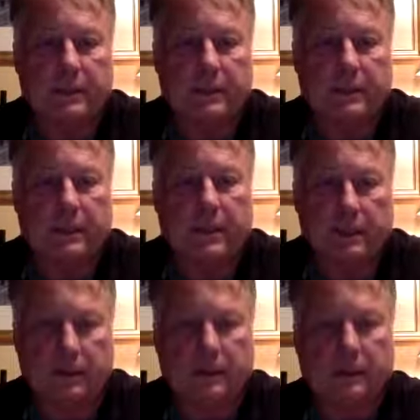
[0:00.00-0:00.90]

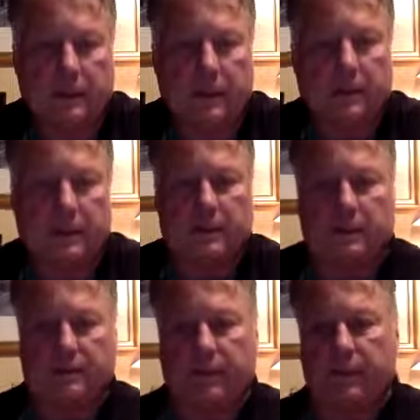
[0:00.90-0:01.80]
dollars to
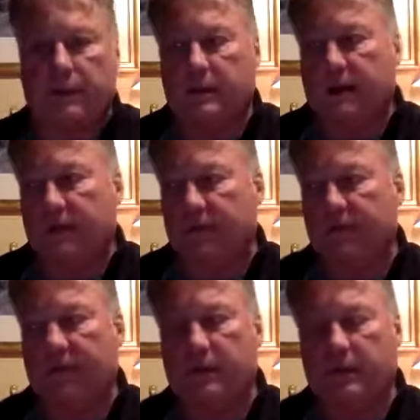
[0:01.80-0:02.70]
support that
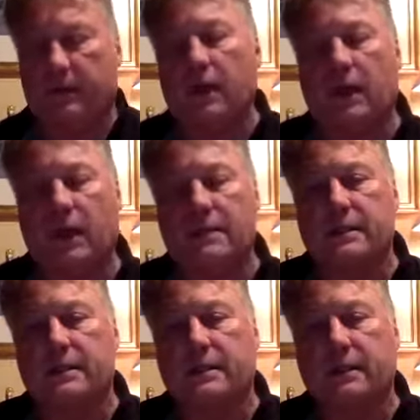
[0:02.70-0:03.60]
farm
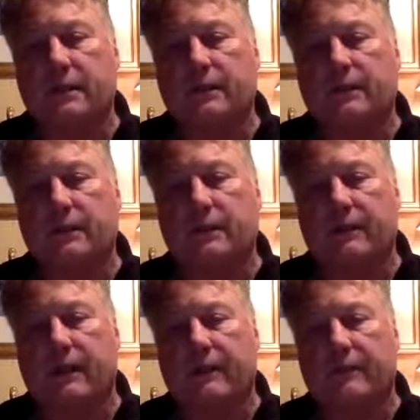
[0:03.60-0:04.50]
cost of
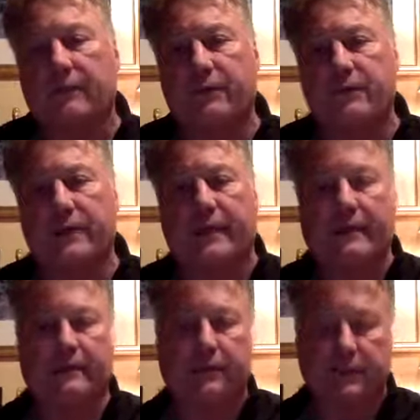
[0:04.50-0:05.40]
that fruit and the
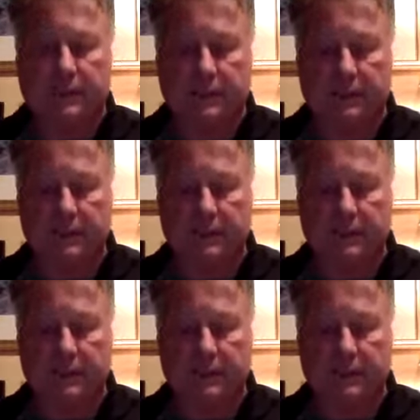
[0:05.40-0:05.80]
production